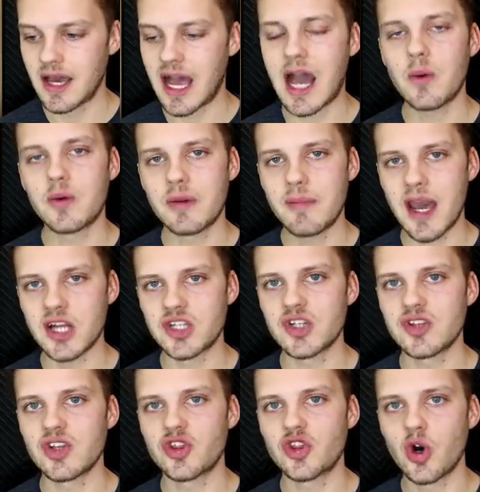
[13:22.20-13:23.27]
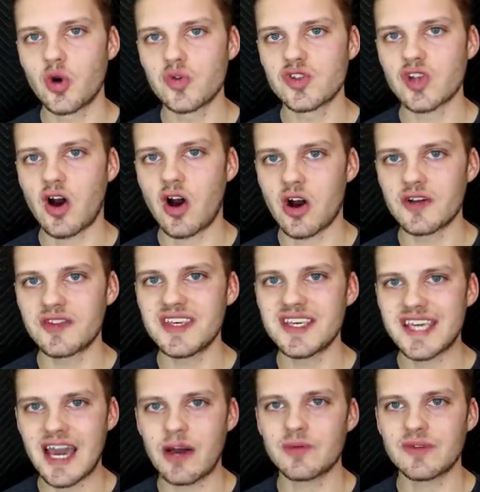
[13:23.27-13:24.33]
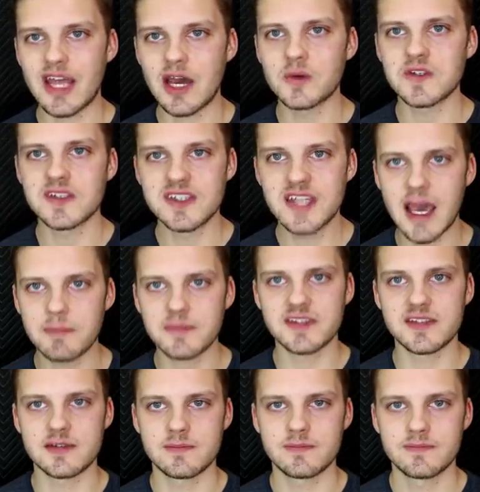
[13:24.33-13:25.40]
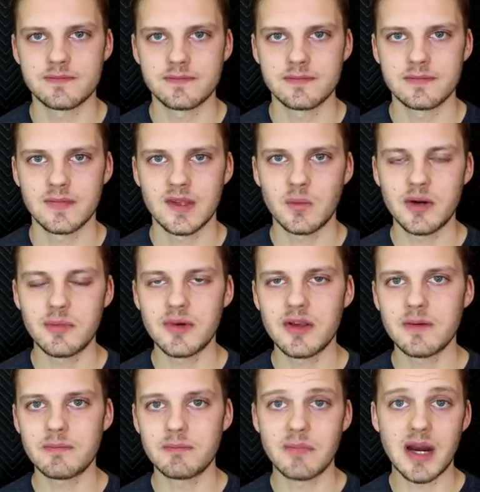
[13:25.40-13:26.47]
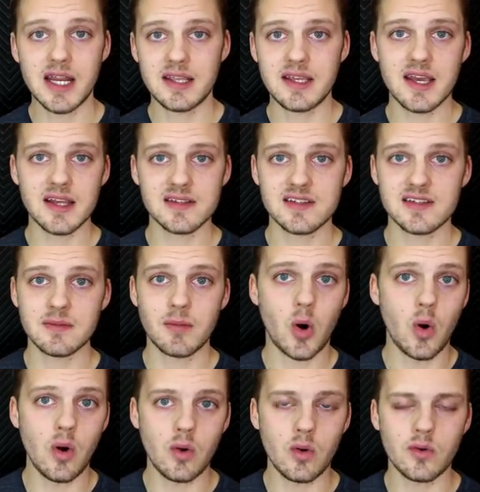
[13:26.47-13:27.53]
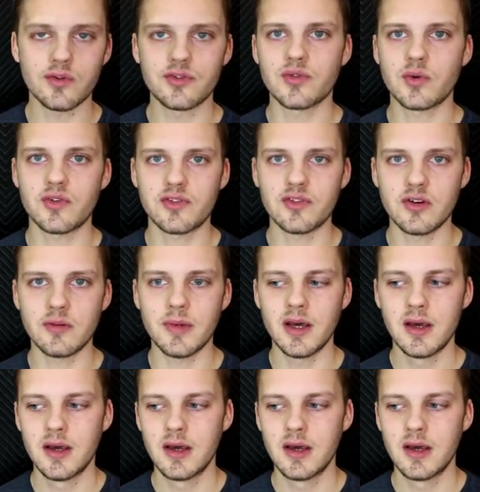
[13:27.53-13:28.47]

I would imagine that those are the countdown steps when we might get some holds or some